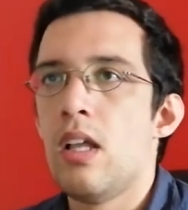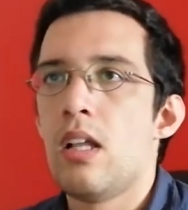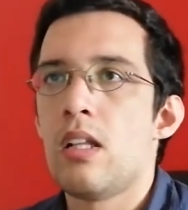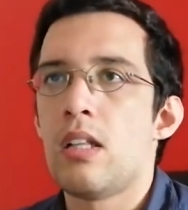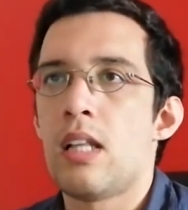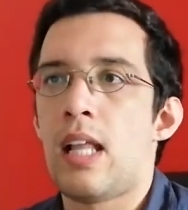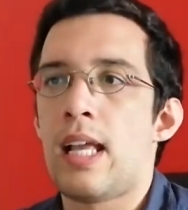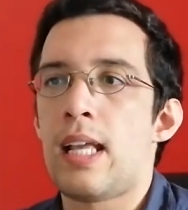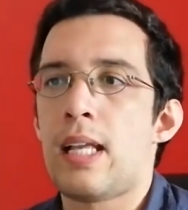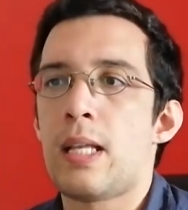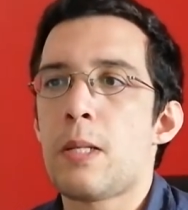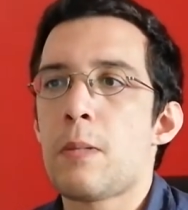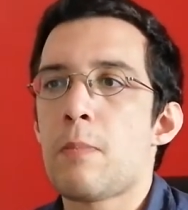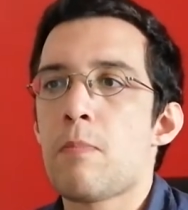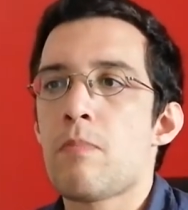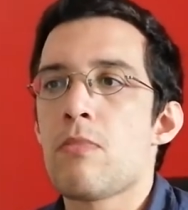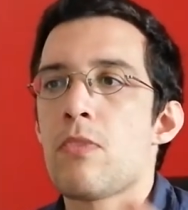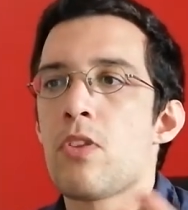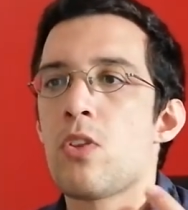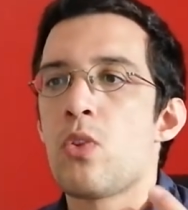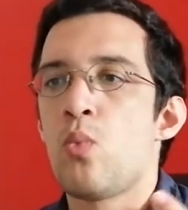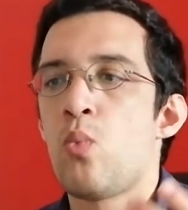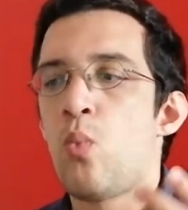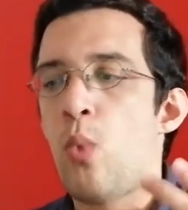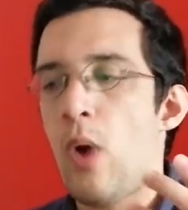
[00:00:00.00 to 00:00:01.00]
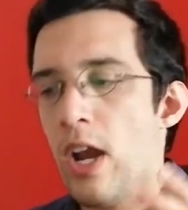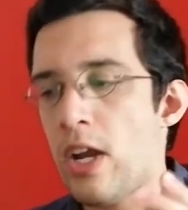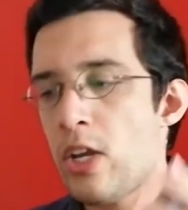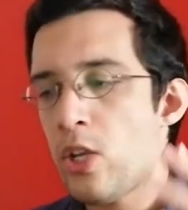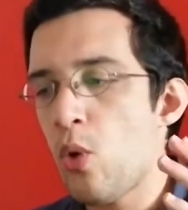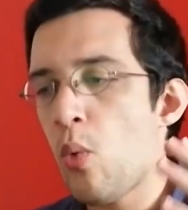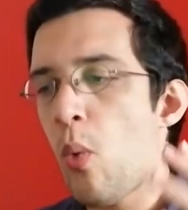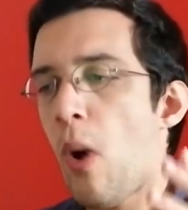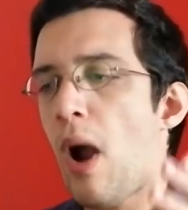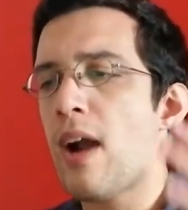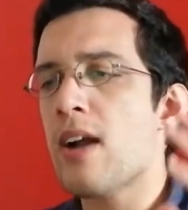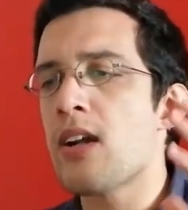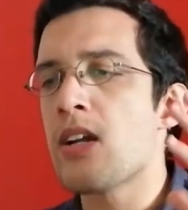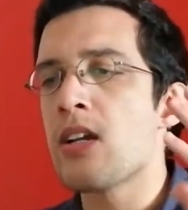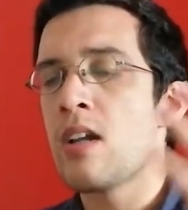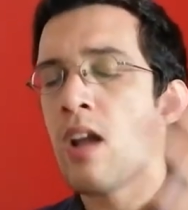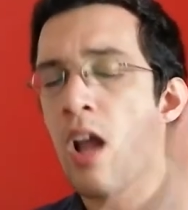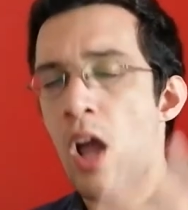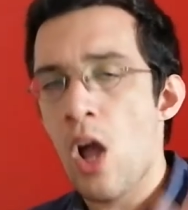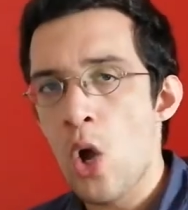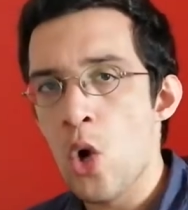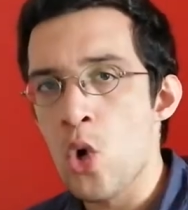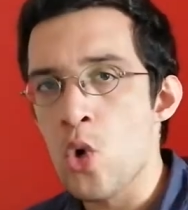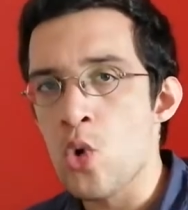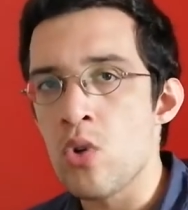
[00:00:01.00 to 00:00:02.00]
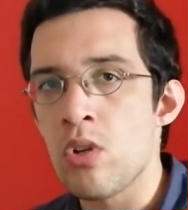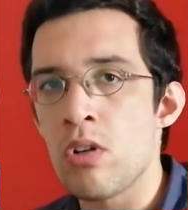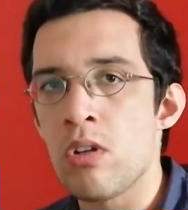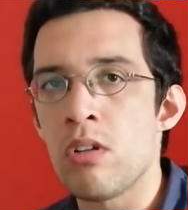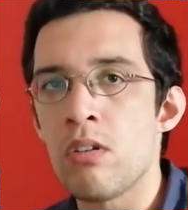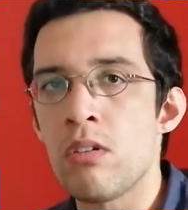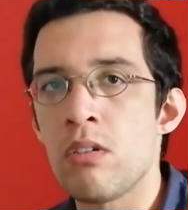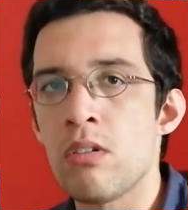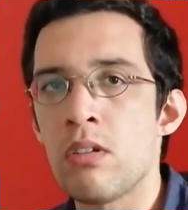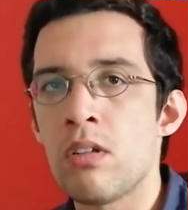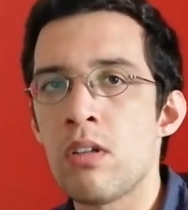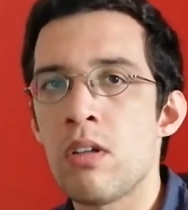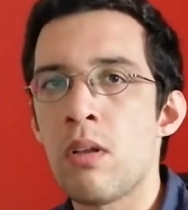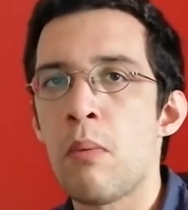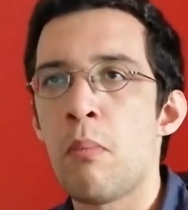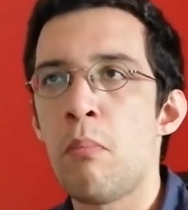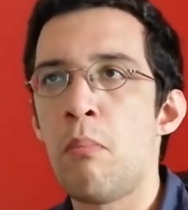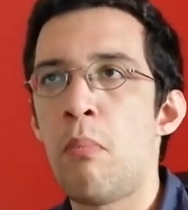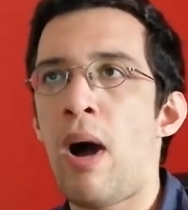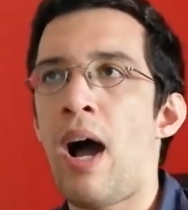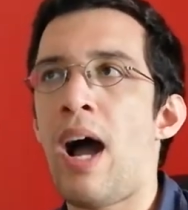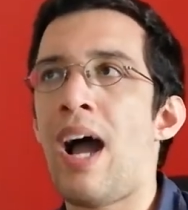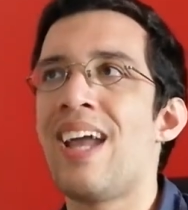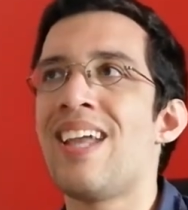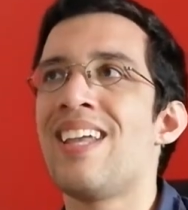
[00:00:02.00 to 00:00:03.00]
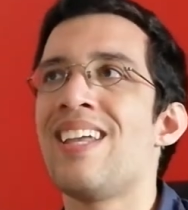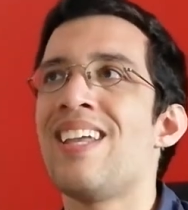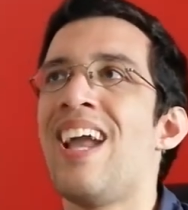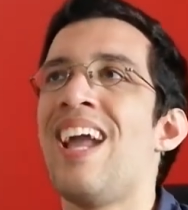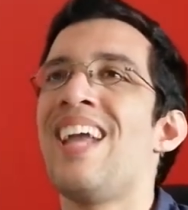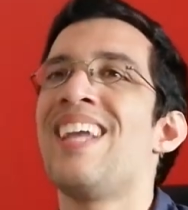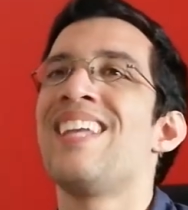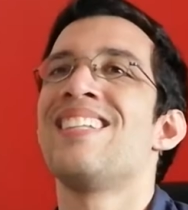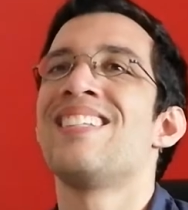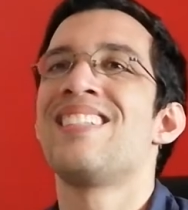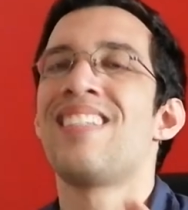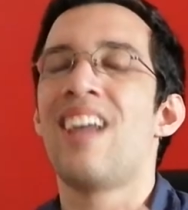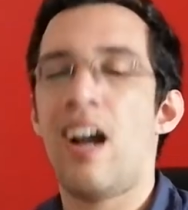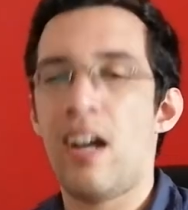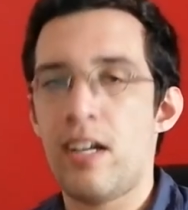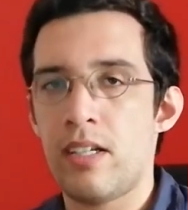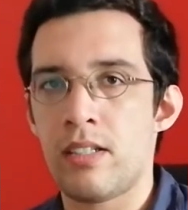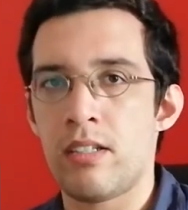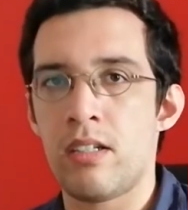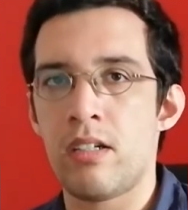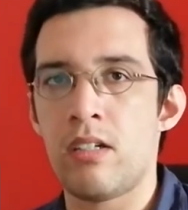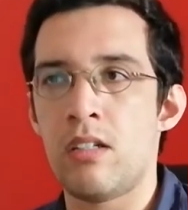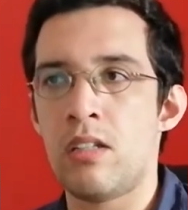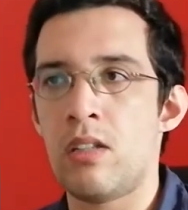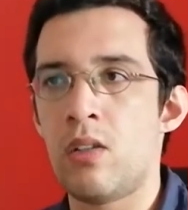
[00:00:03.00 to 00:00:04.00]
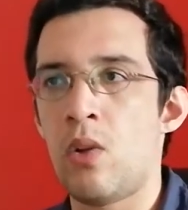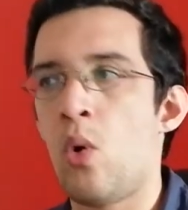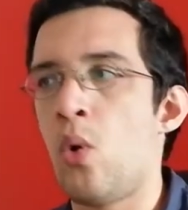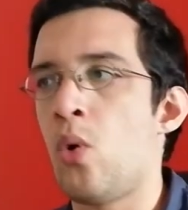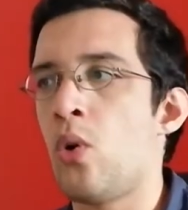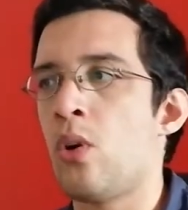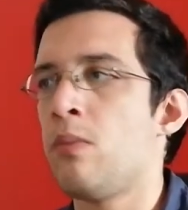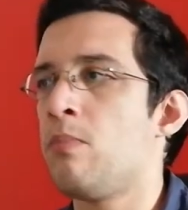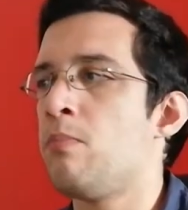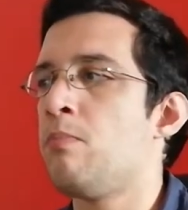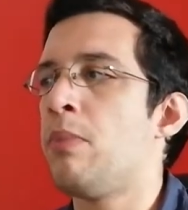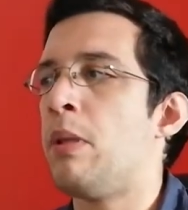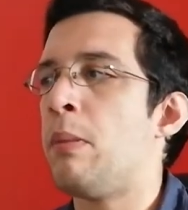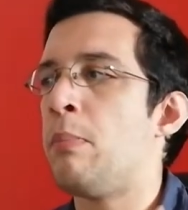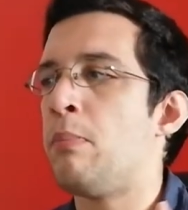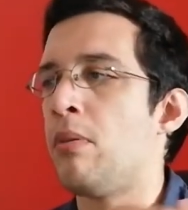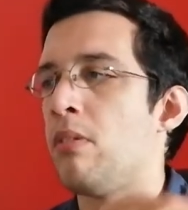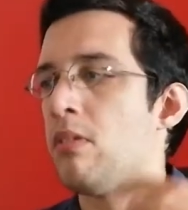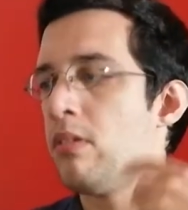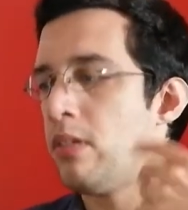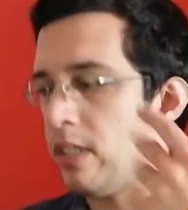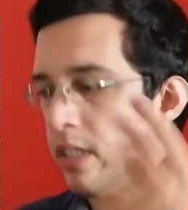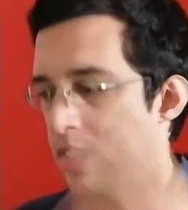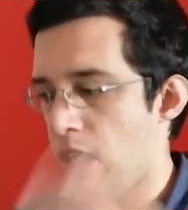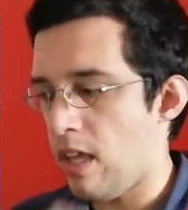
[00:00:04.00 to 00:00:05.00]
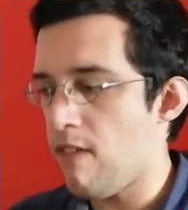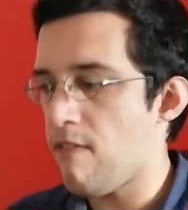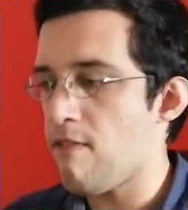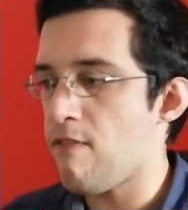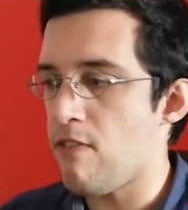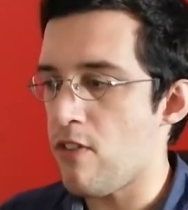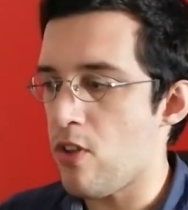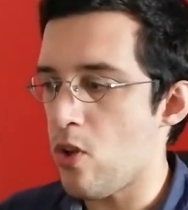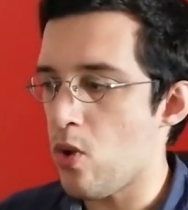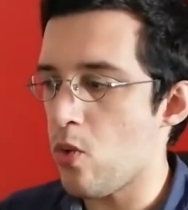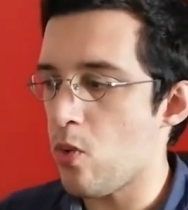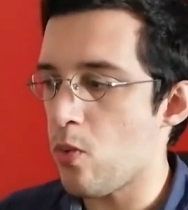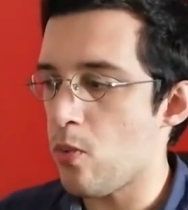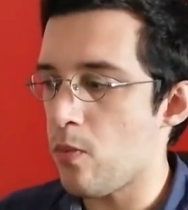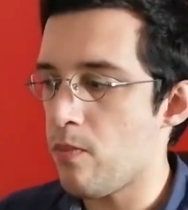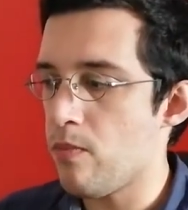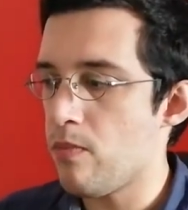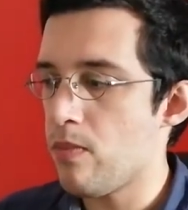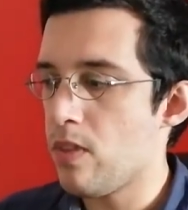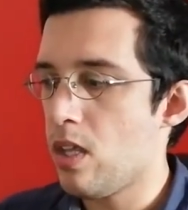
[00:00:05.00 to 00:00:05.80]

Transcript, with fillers: like where you are known by a title or people give you